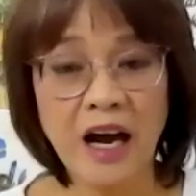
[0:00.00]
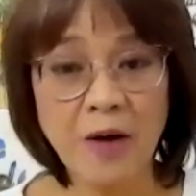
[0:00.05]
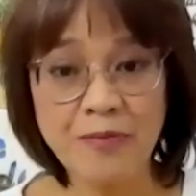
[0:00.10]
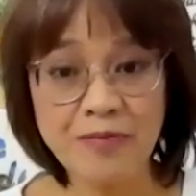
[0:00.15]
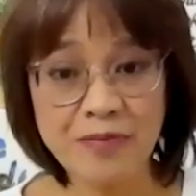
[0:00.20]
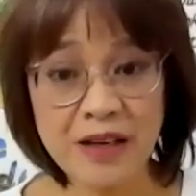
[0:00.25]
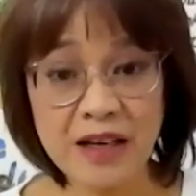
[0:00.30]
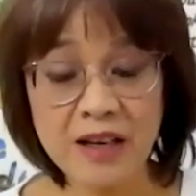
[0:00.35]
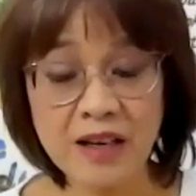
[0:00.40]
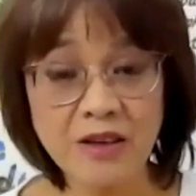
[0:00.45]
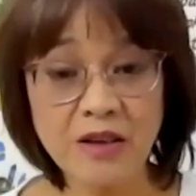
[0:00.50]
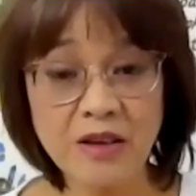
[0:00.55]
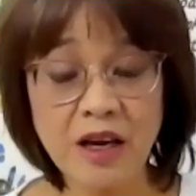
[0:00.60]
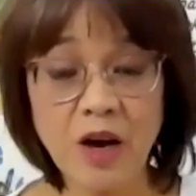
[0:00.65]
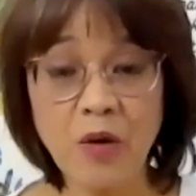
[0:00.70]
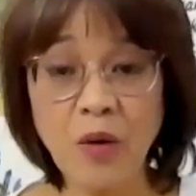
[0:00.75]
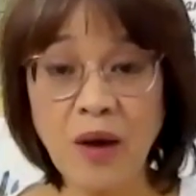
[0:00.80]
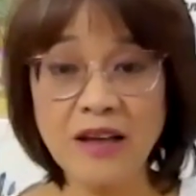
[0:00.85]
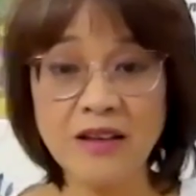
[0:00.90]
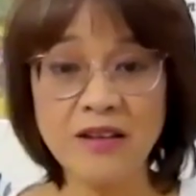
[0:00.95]
um,
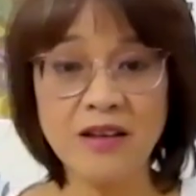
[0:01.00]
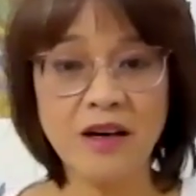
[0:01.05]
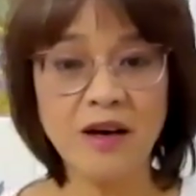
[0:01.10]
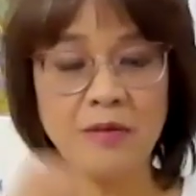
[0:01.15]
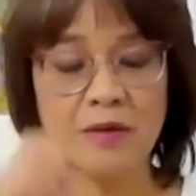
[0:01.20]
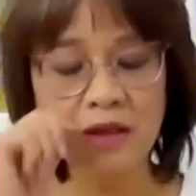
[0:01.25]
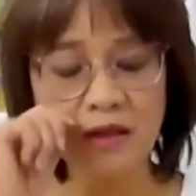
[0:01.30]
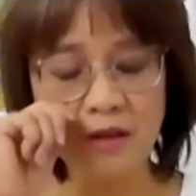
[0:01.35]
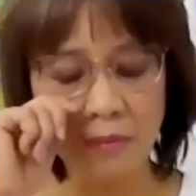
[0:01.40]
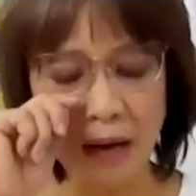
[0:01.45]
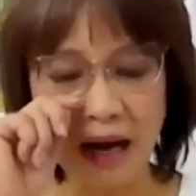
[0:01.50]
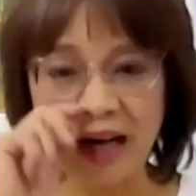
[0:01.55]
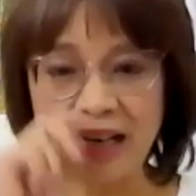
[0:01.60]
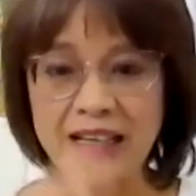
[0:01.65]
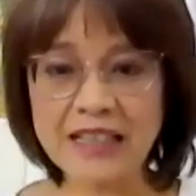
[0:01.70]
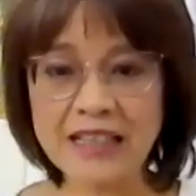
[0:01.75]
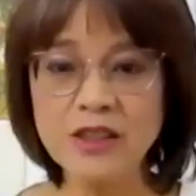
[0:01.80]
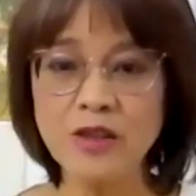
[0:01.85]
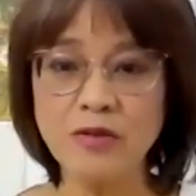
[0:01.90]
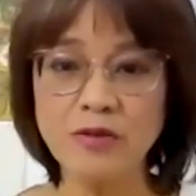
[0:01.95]
the
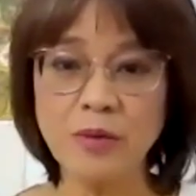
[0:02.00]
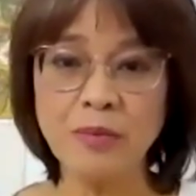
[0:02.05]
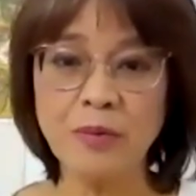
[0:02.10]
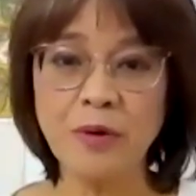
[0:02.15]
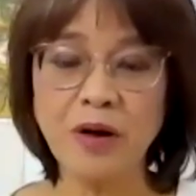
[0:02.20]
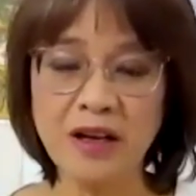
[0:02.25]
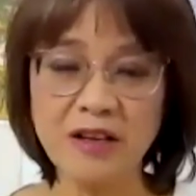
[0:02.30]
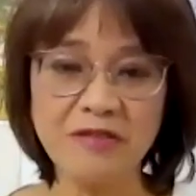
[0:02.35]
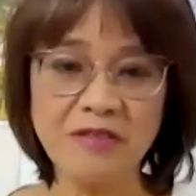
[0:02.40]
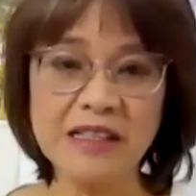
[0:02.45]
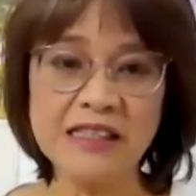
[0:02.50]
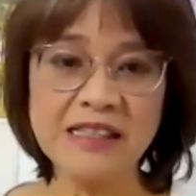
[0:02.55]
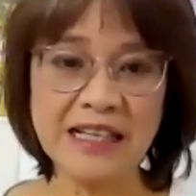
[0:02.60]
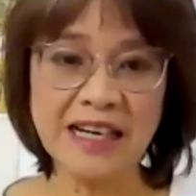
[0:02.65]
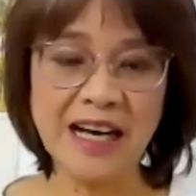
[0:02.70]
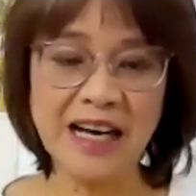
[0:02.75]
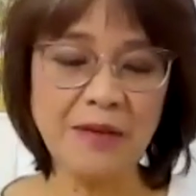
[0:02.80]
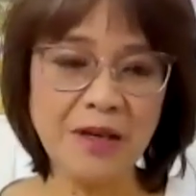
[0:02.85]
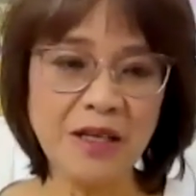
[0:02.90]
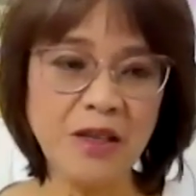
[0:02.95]
markings of the bird and things like
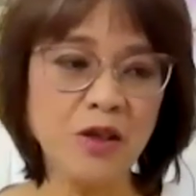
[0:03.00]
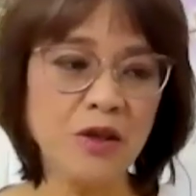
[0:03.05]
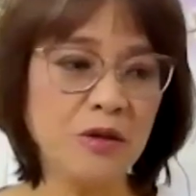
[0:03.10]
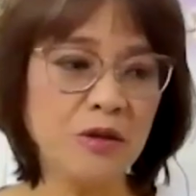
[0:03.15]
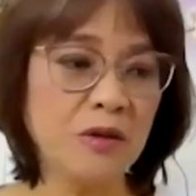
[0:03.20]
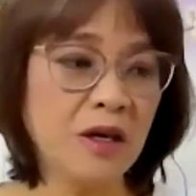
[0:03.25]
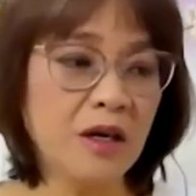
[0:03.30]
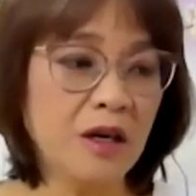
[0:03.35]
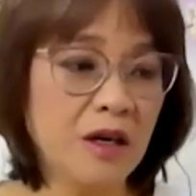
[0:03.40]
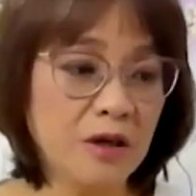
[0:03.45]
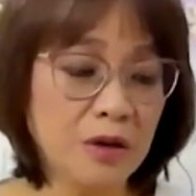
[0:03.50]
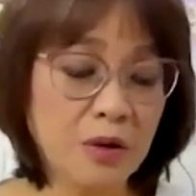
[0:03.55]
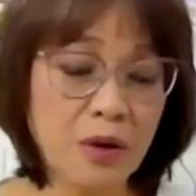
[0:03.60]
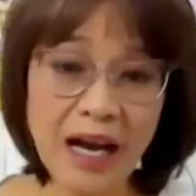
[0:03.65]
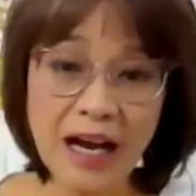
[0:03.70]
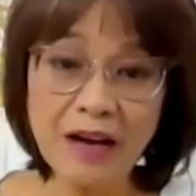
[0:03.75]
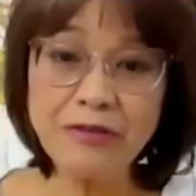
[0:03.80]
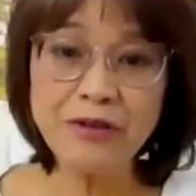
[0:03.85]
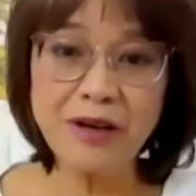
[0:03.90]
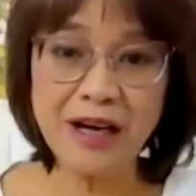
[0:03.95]
that, I mean, you
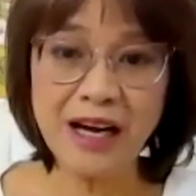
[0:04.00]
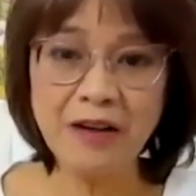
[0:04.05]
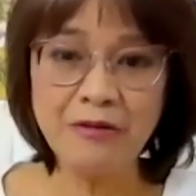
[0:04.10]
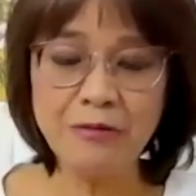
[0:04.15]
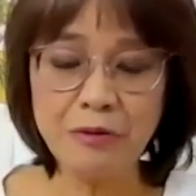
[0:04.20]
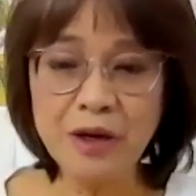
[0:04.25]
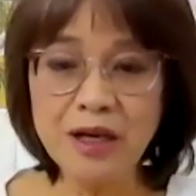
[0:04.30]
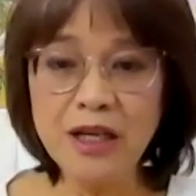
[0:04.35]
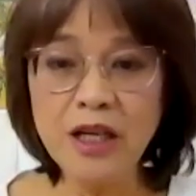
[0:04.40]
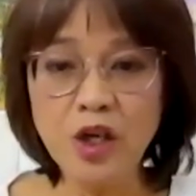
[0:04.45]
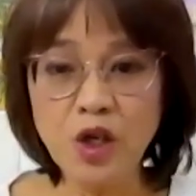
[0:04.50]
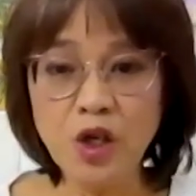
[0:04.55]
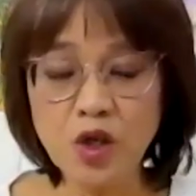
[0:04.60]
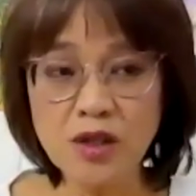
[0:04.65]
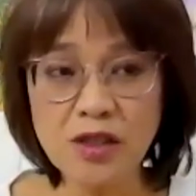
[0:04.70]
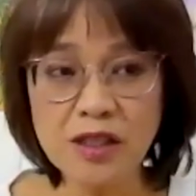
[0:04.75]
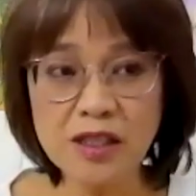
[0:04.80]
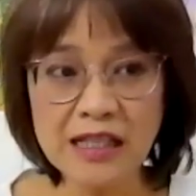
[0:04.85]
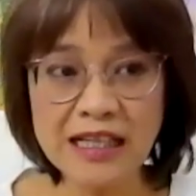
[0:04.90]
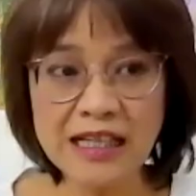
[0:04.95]
have to have really
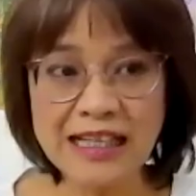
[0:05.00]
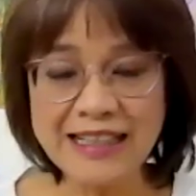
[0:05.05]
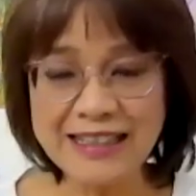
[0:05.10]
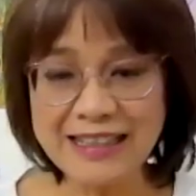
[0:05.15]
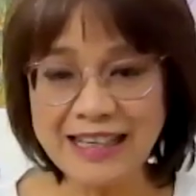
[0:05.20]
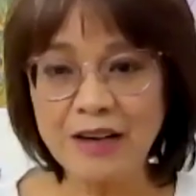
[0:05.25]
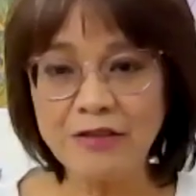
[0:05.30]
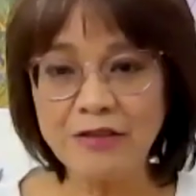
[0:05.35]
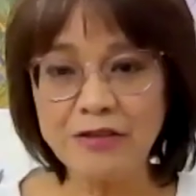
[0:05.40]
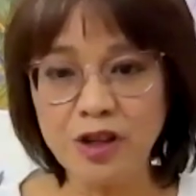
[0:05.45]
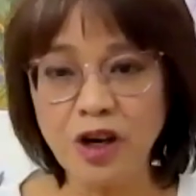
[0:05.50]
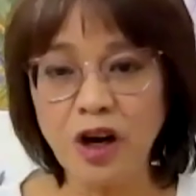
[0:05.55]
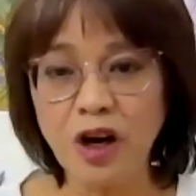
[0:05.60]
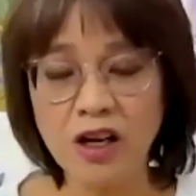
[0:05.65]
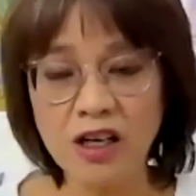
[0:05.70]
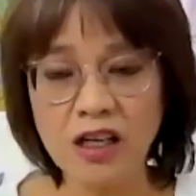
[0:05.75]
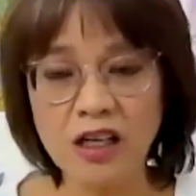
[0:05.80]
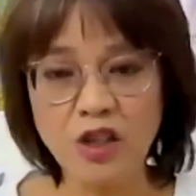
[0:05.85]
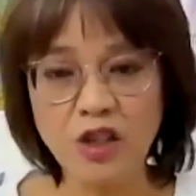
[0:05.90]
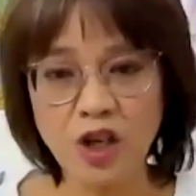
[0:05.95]
in-depth
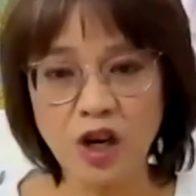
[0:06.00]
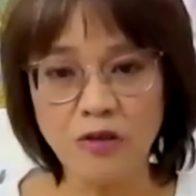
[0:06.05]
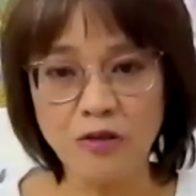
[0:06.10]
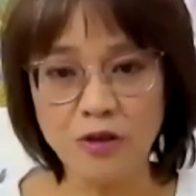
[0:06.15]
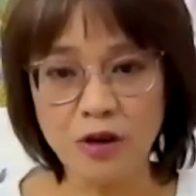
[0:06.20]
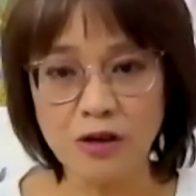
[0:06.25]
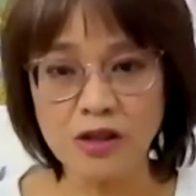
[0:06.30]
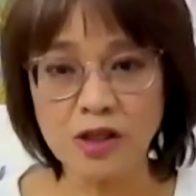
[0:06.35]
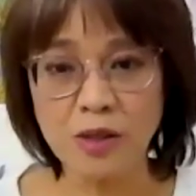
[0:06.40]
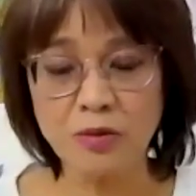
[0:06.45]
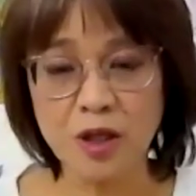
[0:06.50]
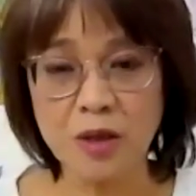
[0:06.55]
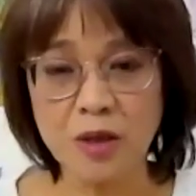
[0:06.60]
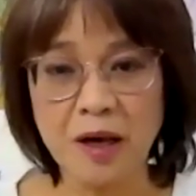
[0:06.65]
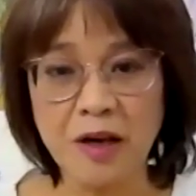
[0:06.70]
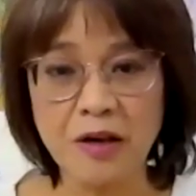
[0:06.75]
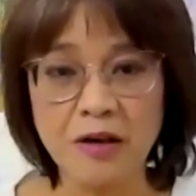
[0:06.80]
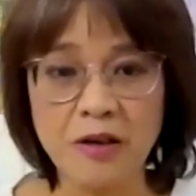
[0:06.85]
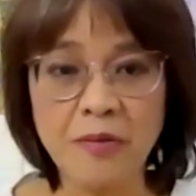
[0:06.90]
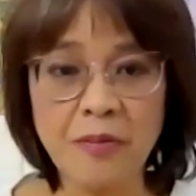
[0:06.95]
knowledge of your subject
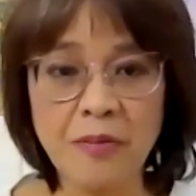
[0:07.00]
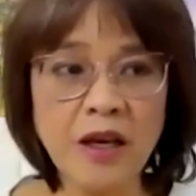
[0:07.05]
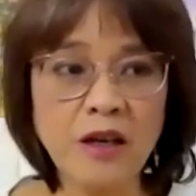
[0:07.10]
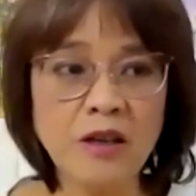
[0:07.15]
matter.